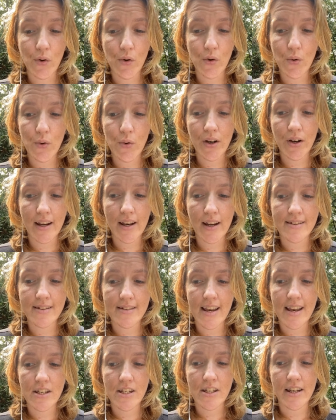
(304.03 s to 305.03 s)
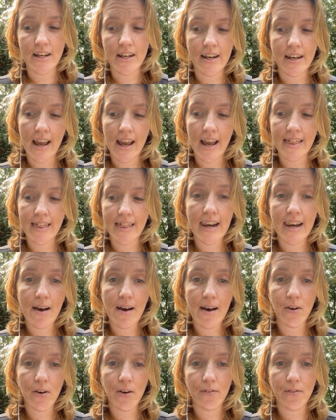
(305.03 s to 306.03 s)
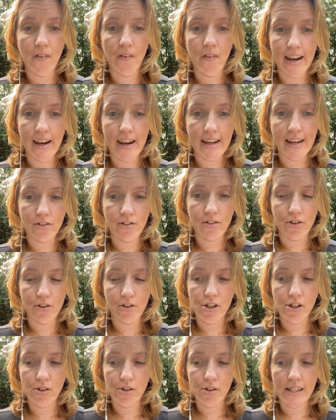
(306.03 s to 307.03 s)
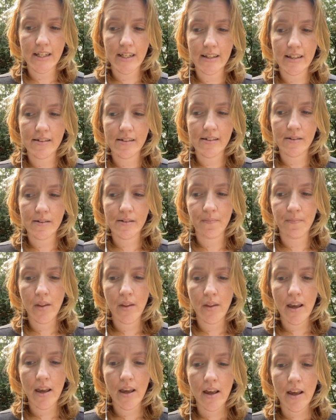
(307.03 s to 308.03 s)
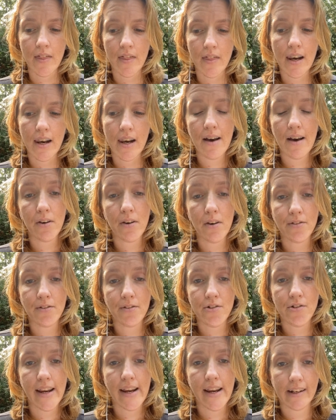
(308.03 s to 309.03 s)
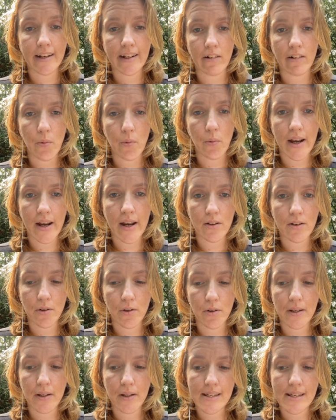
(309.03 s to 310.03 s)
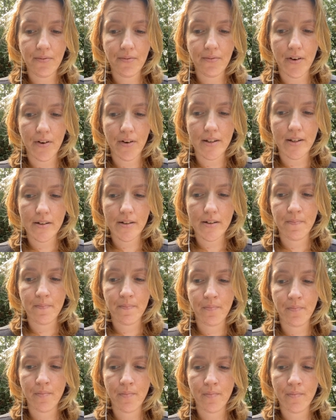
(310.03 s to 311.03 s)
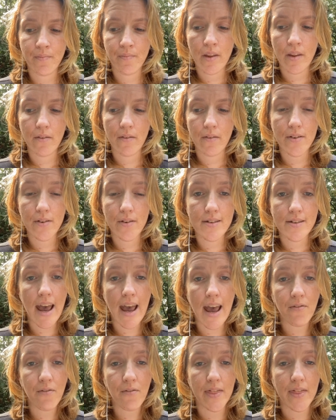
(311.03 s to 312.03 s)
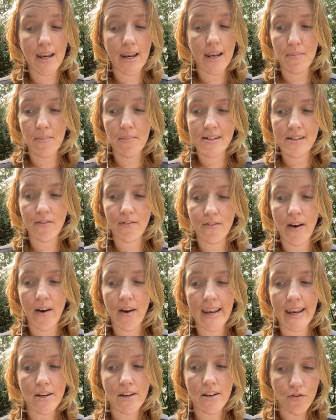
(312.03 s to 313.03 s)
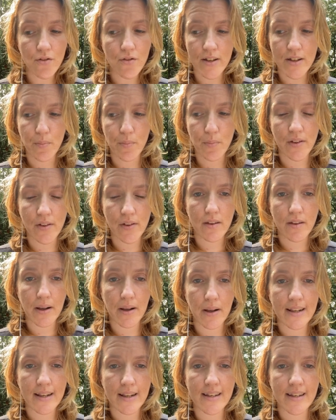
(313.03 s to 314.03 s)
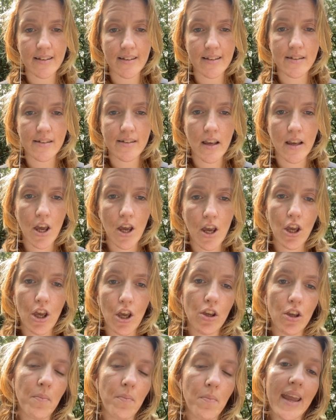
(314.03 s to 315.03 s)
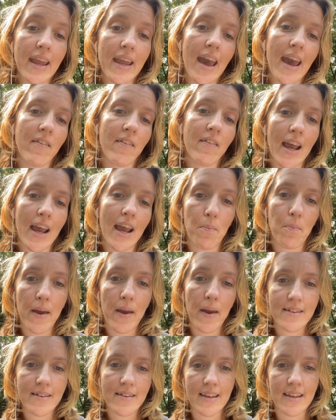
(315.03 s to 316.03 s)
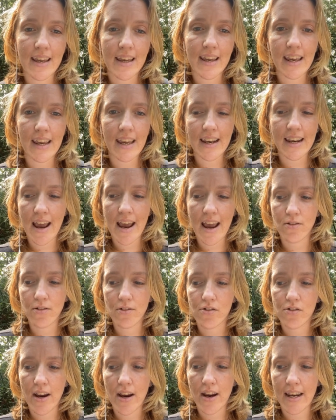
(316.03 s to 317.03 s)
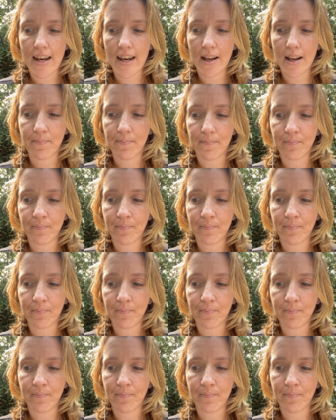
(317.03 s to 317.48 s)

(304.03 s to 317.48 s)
your organisation and the level of financial duties, the level of training required would be different. For staff with limited financial responsibilities, you might carry out basic in-house training.